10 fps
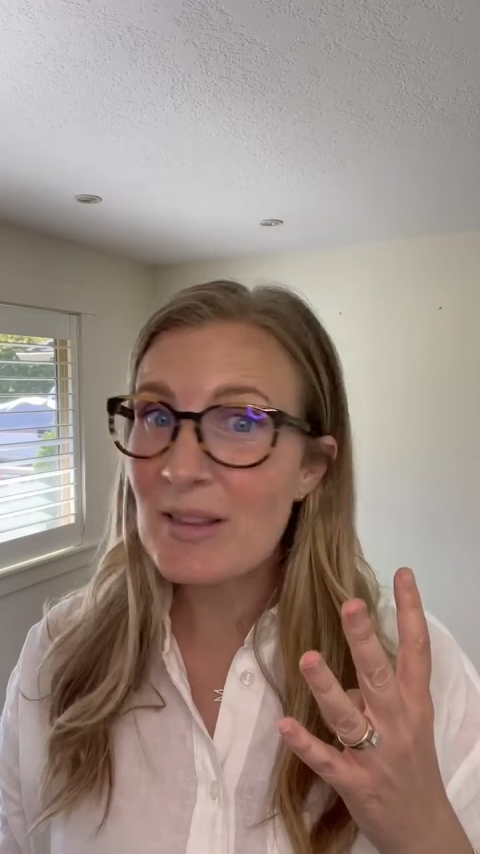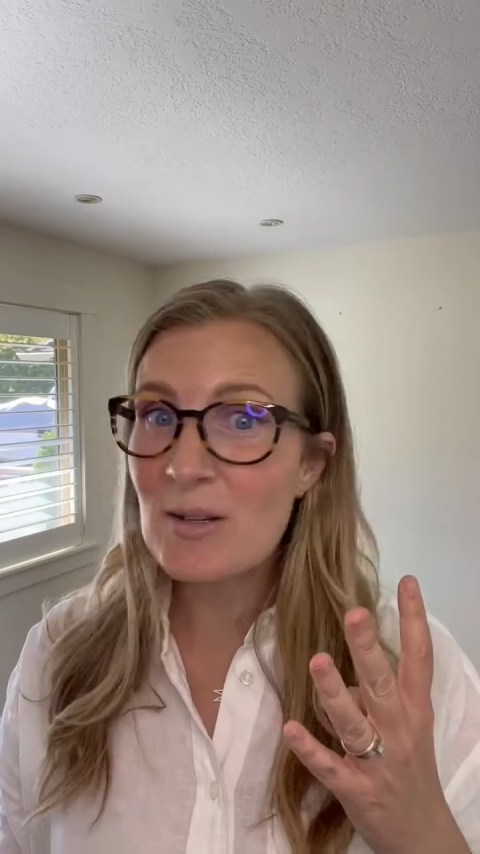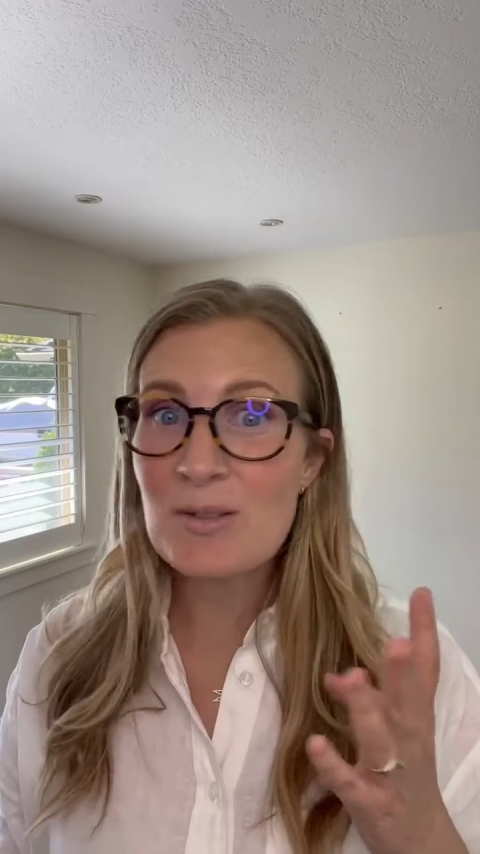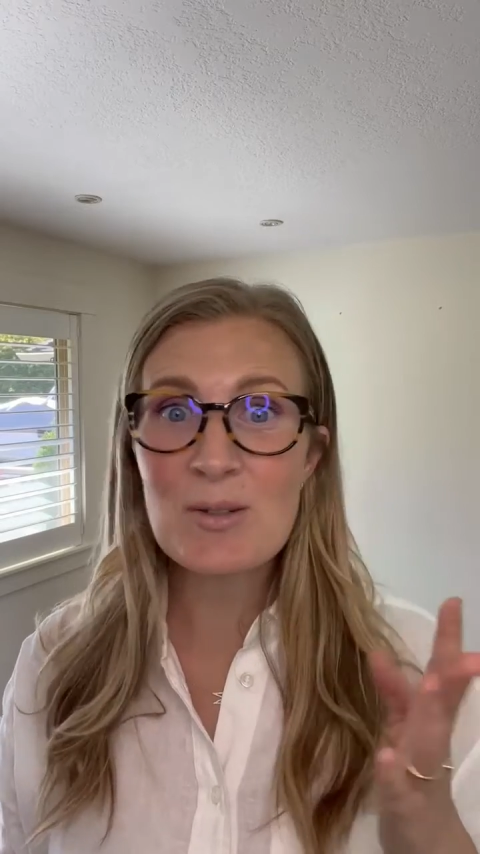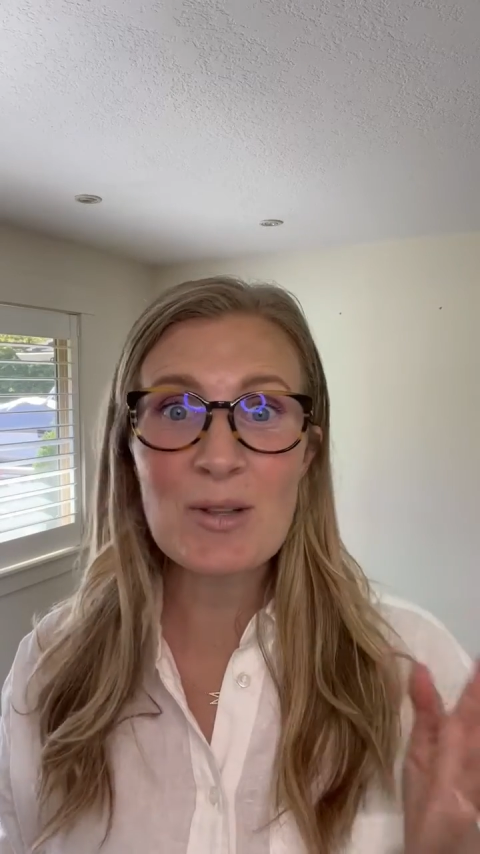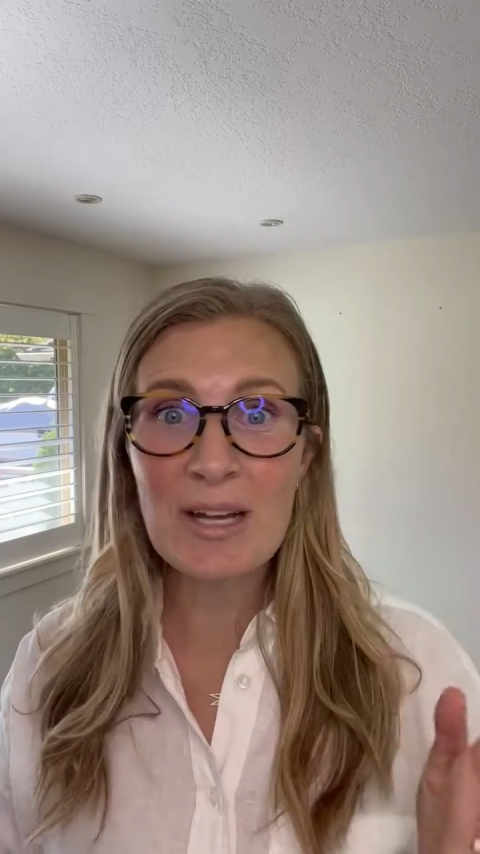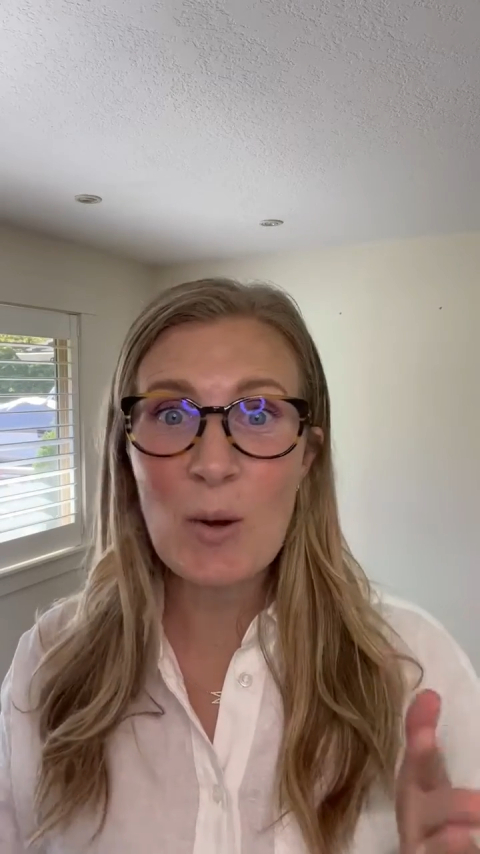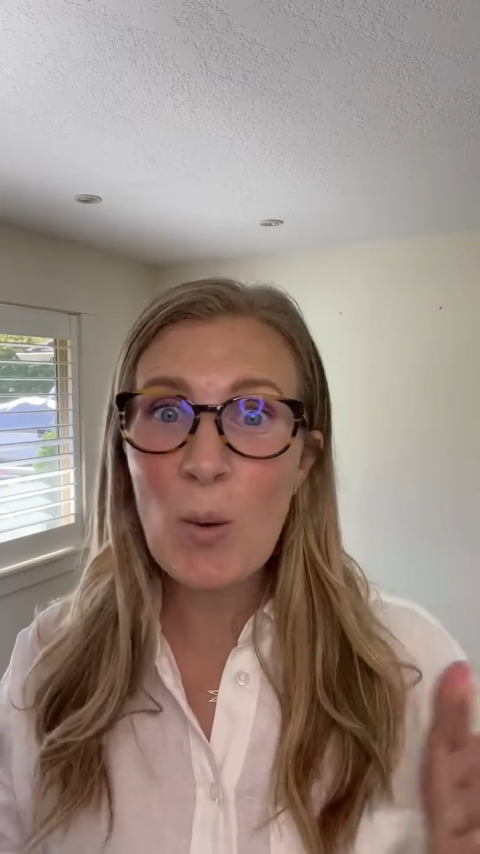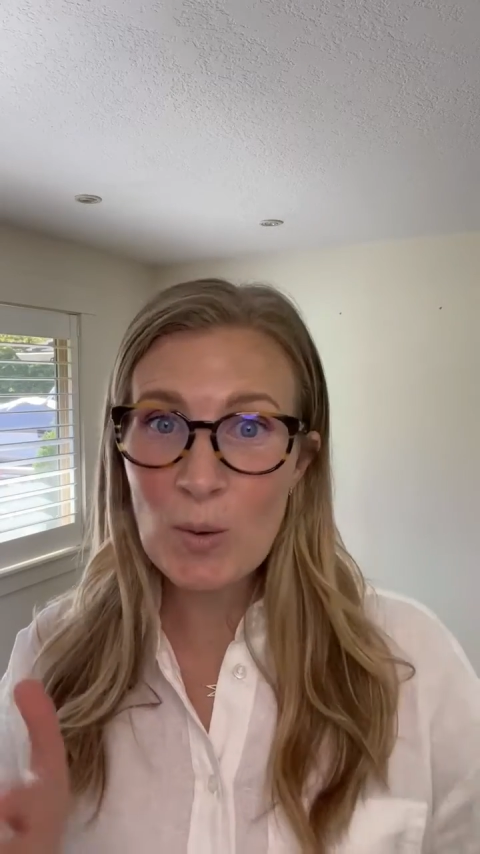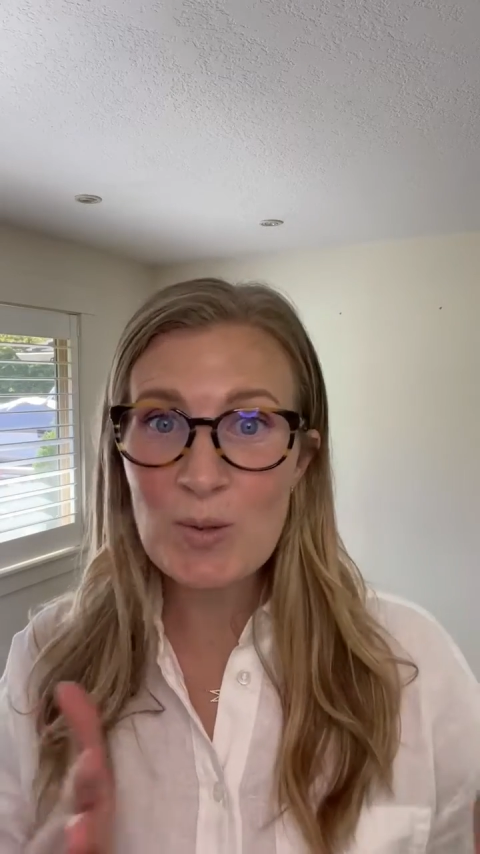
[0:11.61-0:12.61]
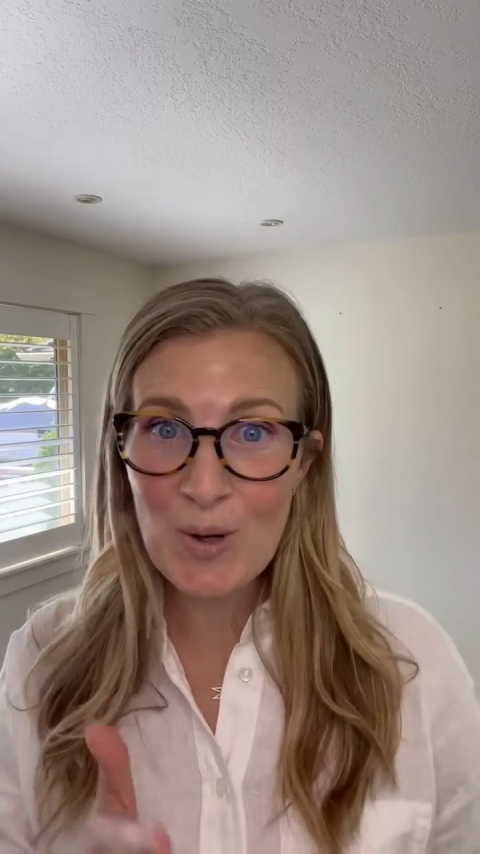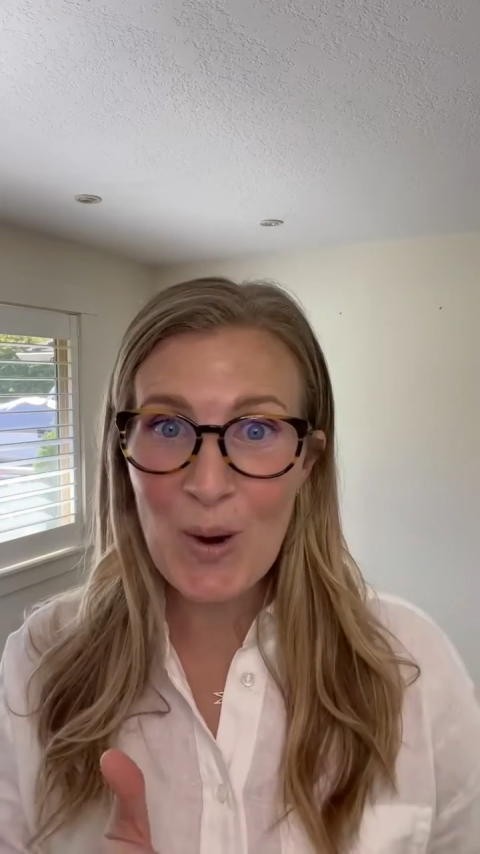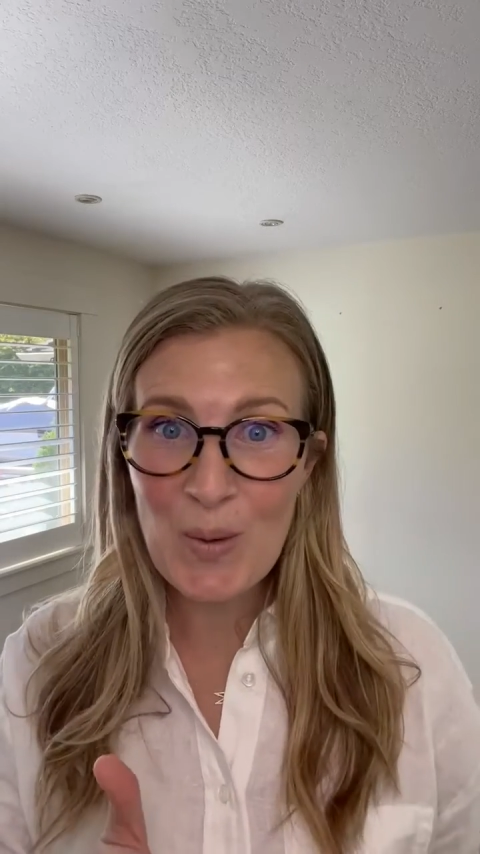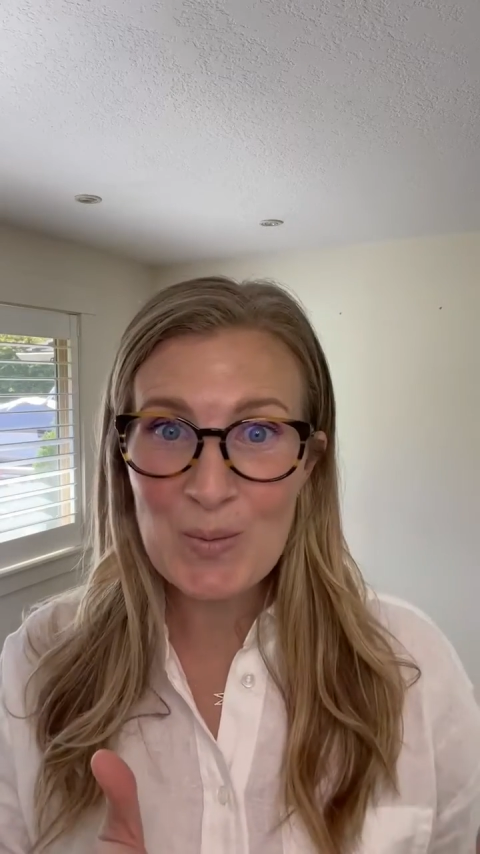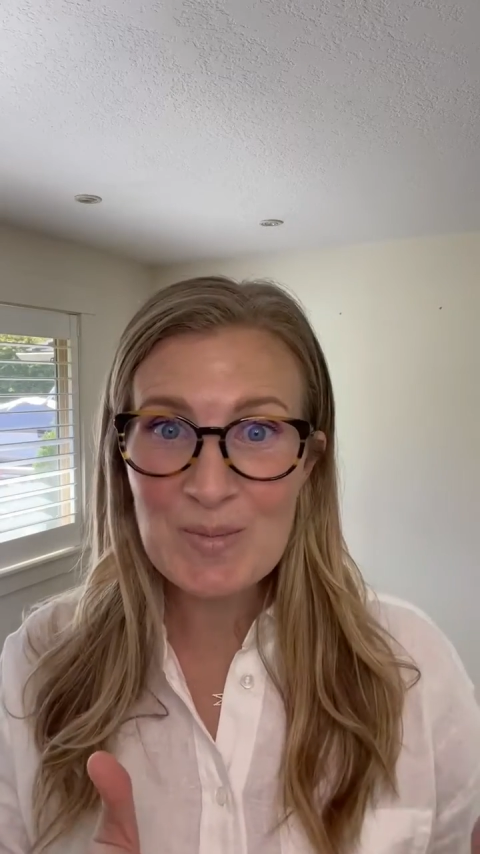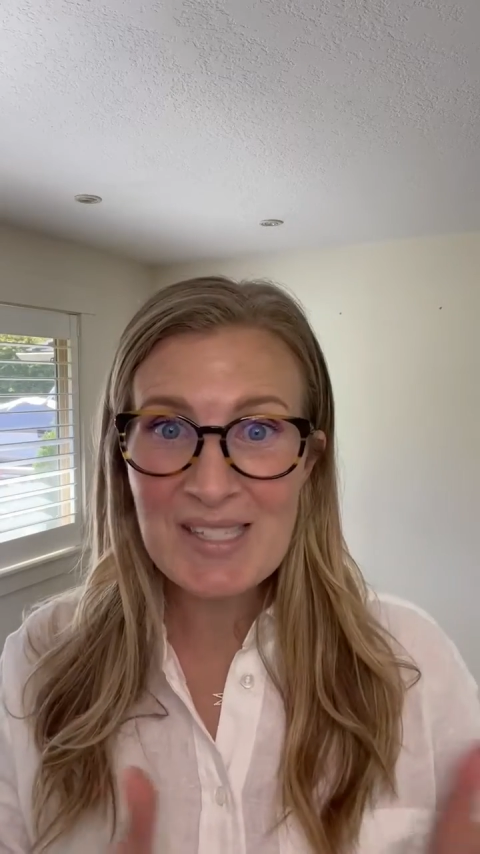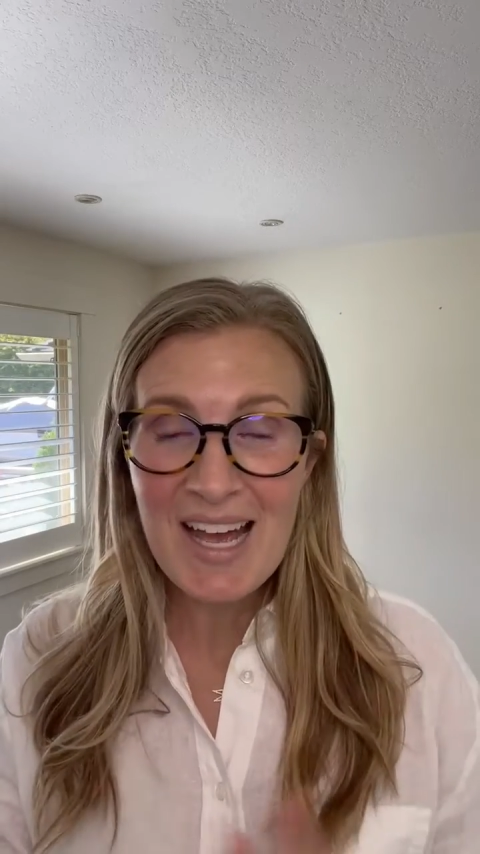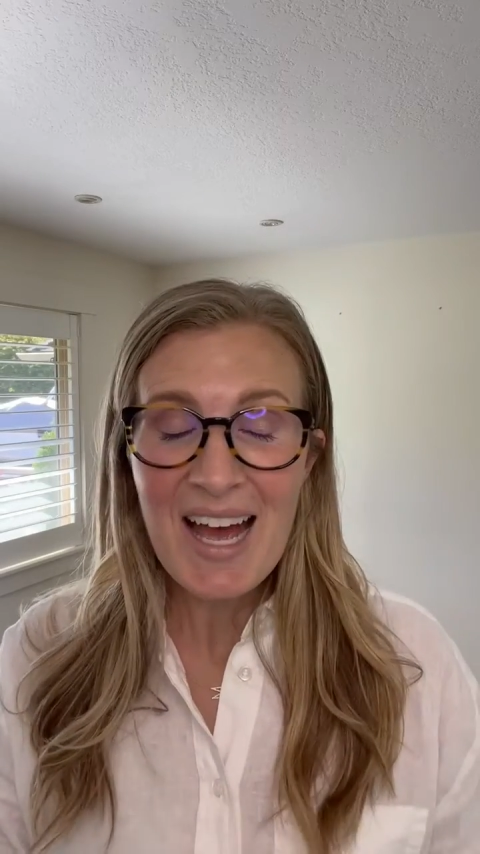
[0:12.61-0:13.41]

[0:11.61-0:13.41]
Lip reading: Those are like older homes